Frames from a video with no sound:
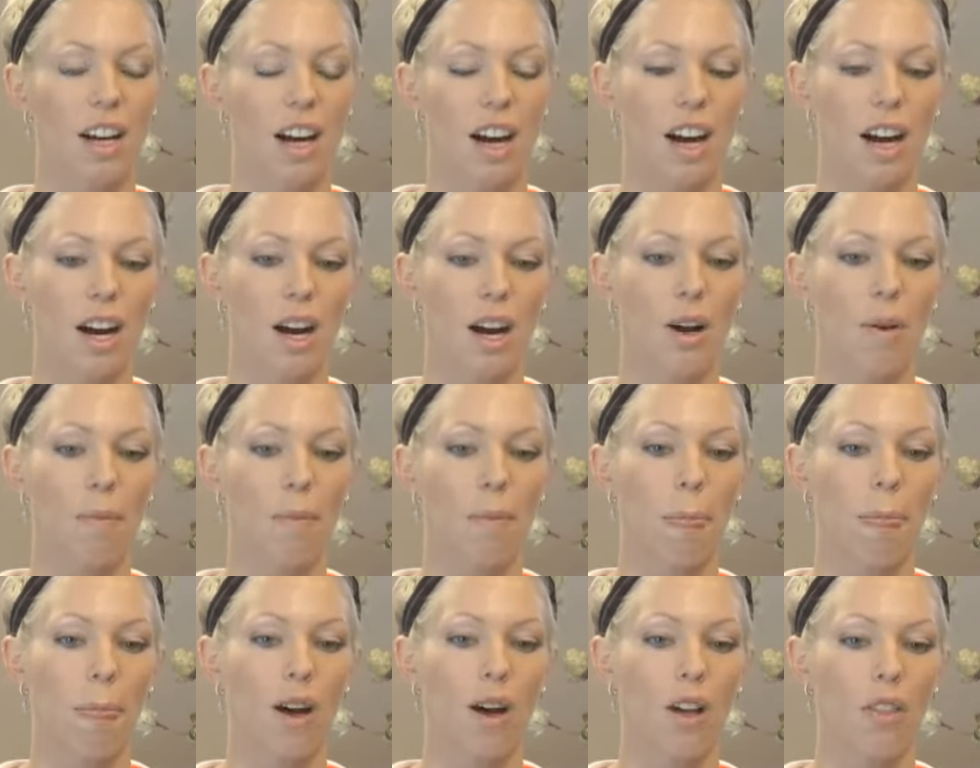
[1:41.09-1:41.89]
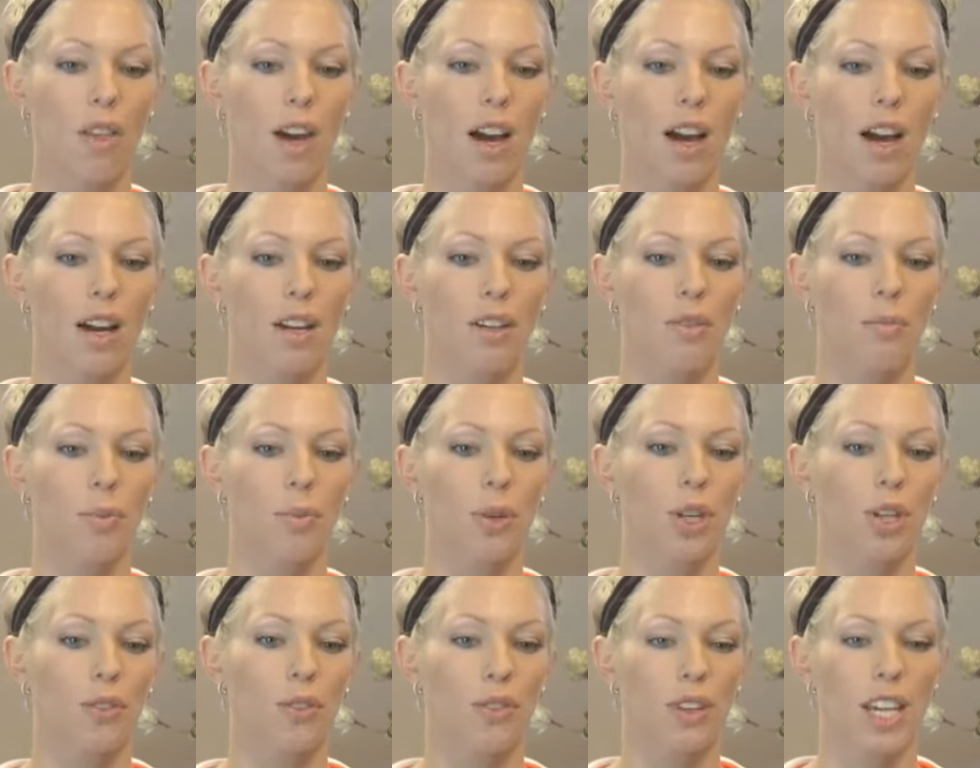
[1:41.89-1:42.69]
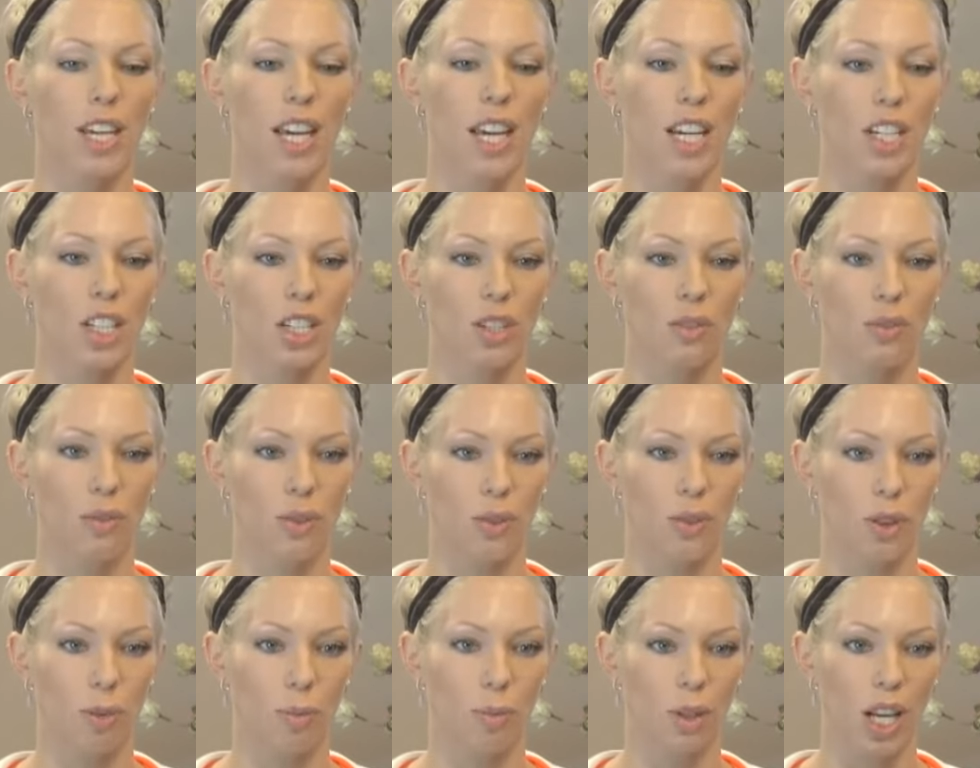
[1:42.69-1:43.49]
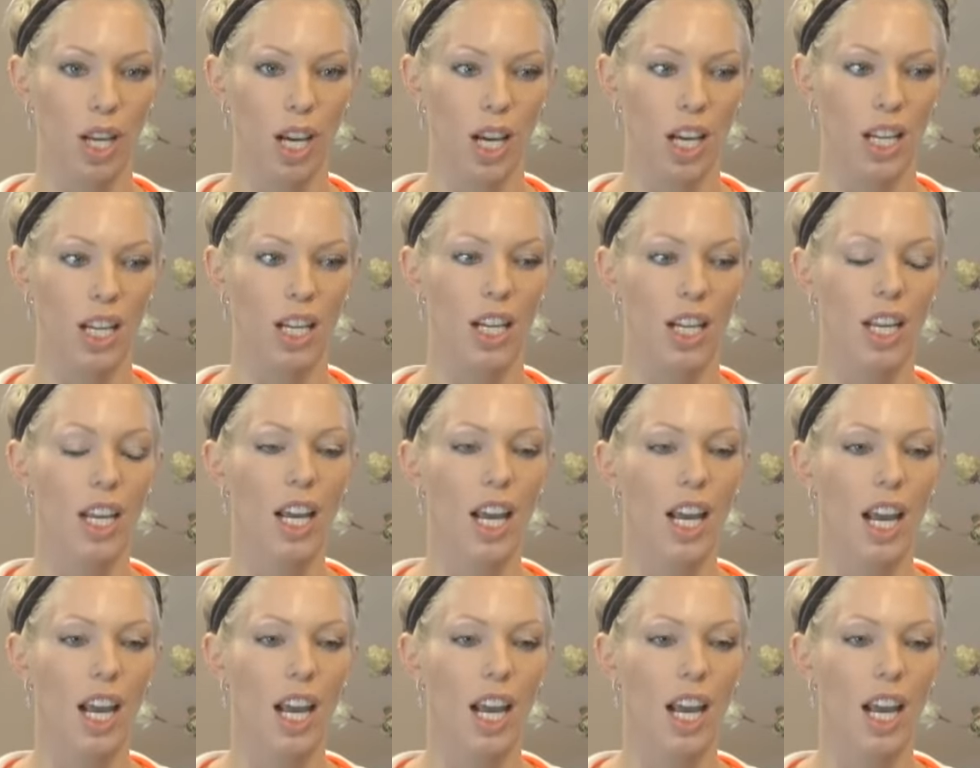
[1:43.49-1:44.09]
all that purification for the blood.